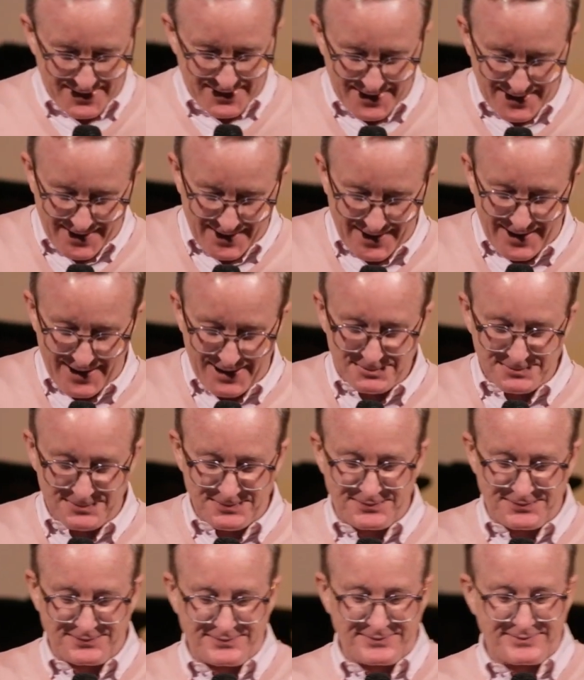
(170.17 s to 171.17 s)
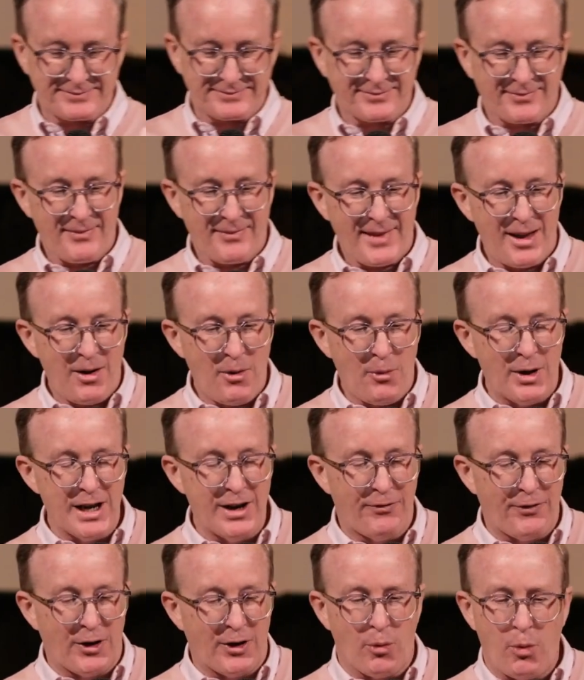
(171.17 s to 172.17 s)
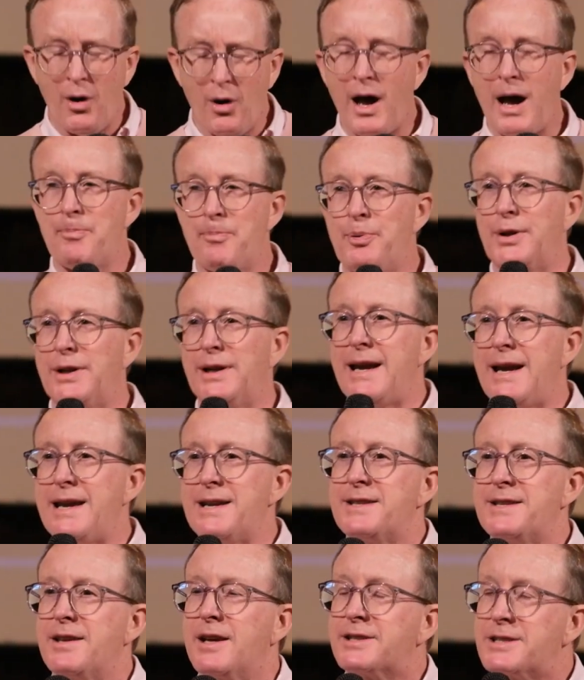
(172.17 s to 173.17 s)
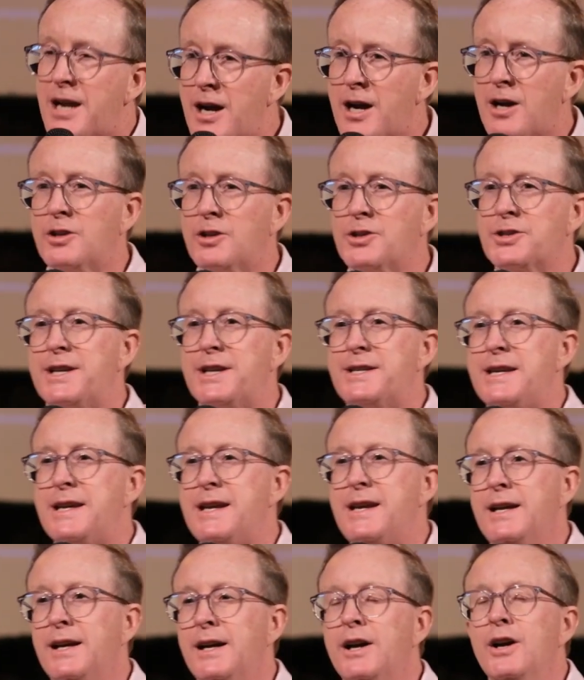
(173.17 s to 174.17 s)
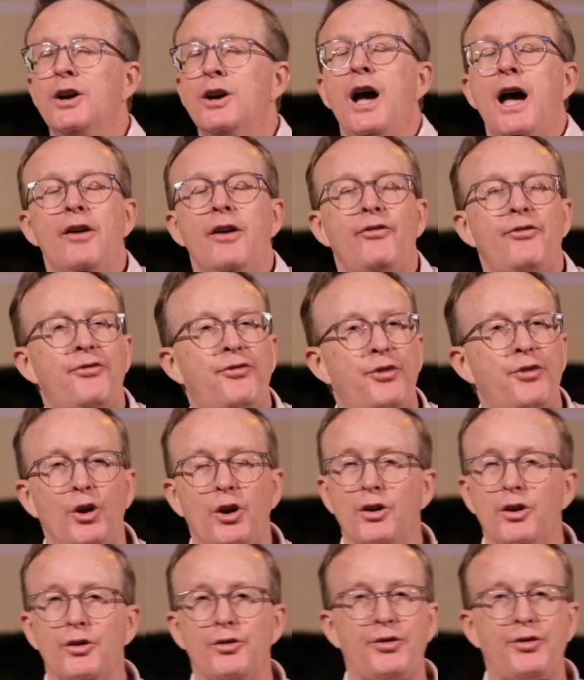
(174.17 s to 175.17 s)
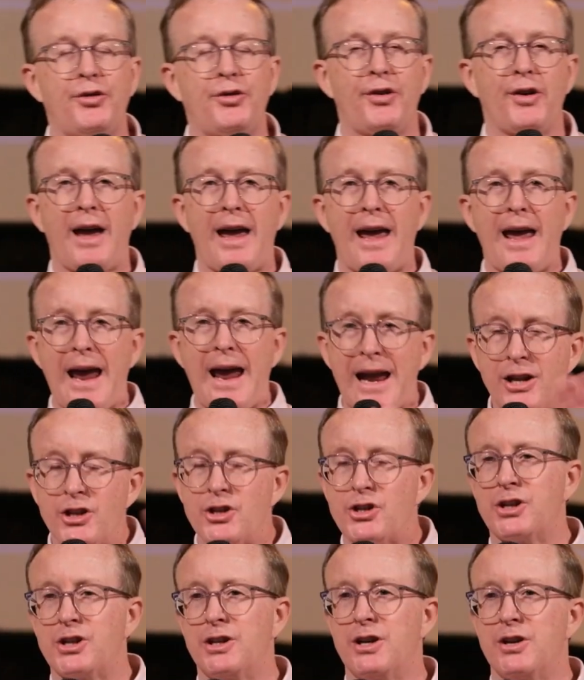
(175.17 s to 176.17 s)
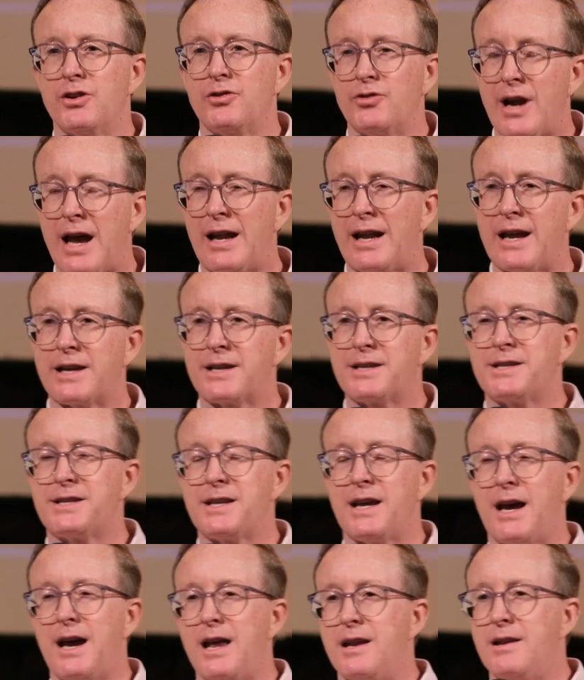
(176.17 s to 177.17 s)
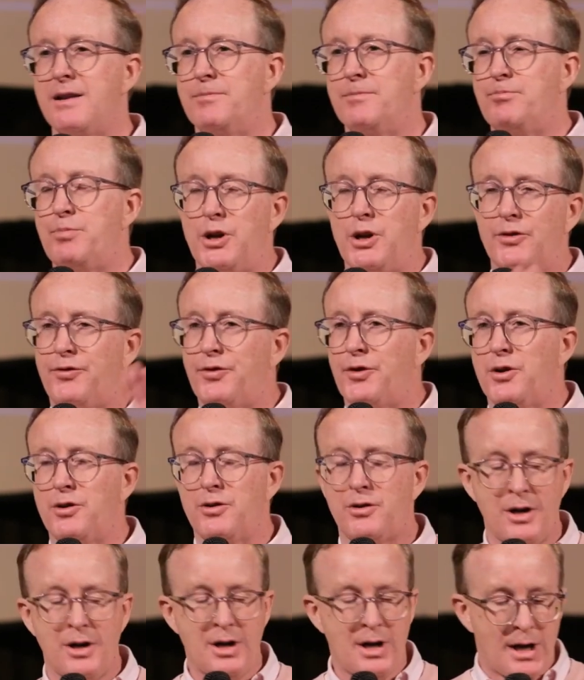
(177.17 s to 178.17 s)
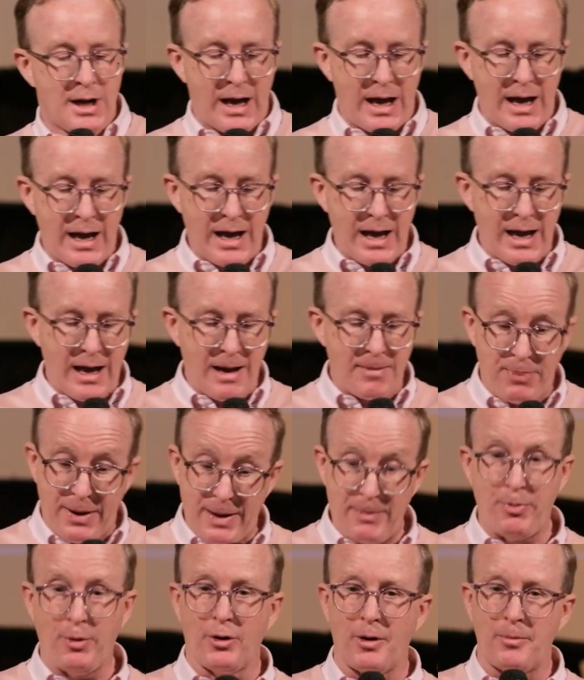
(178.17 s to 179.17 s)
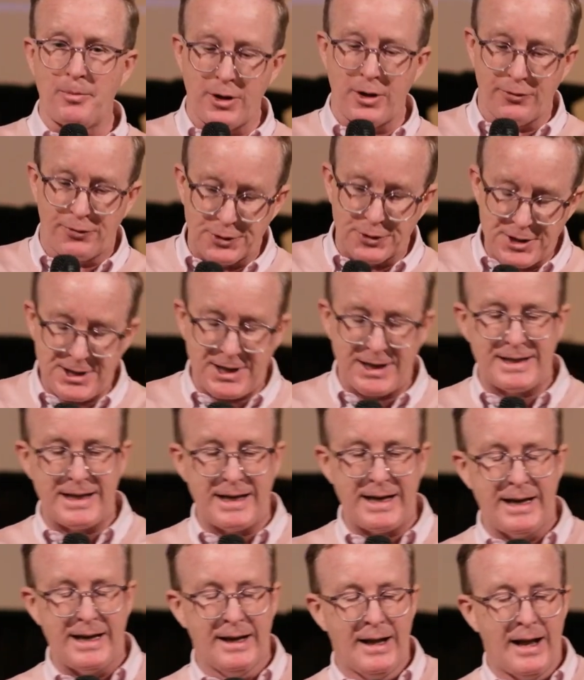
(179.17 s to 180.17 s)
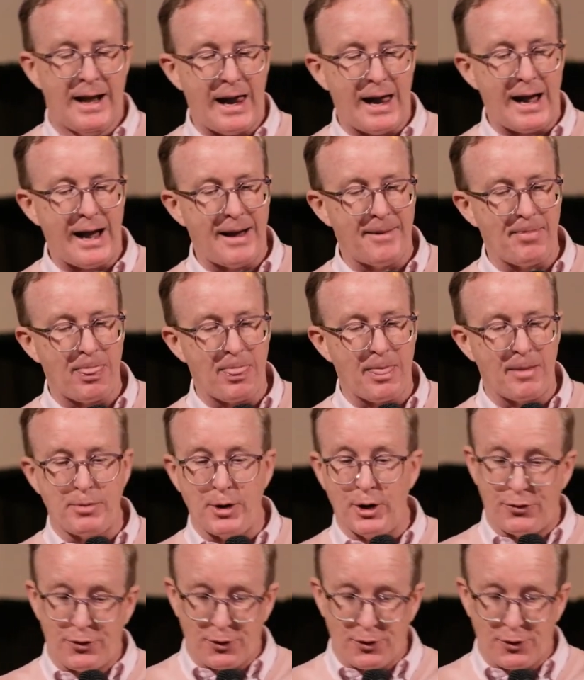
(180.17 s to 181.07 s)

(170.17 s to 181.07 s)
Um, wonderful. What a place. The eternal city full of ancient relics and beautiful uh, people, beautiful city, um, beautiful